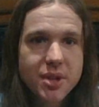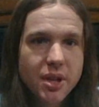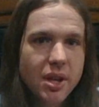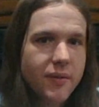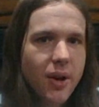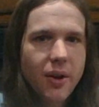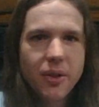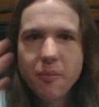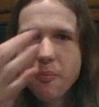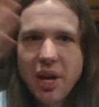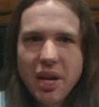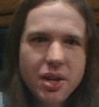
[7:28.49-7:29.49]
I love how the
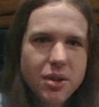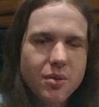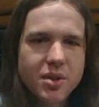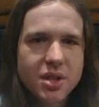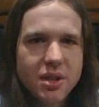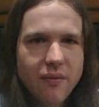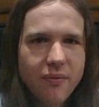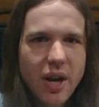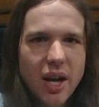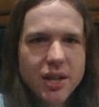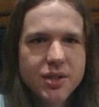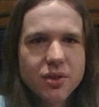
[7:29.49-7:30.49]
menus and the
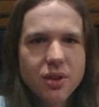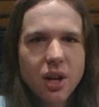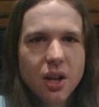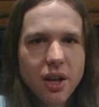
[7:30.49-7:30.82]
fonts are all